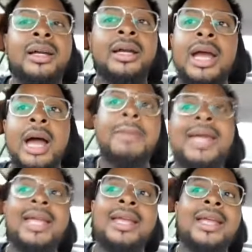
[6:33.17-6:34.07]
I
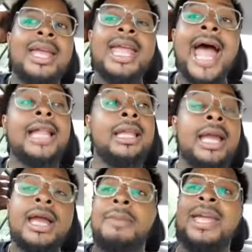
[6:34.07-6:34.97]
mean, he
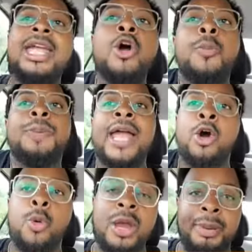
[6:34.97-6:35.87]
gonna play
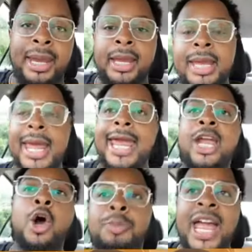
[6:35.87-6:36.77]
Who We Be. He
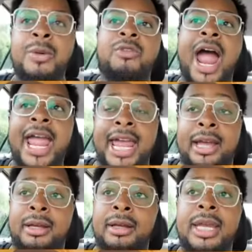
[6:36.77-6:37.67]
gonna play We Right
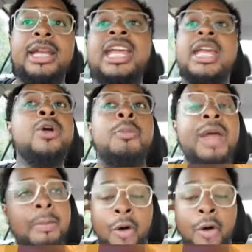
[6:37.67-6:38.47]
Here. He gonna play both of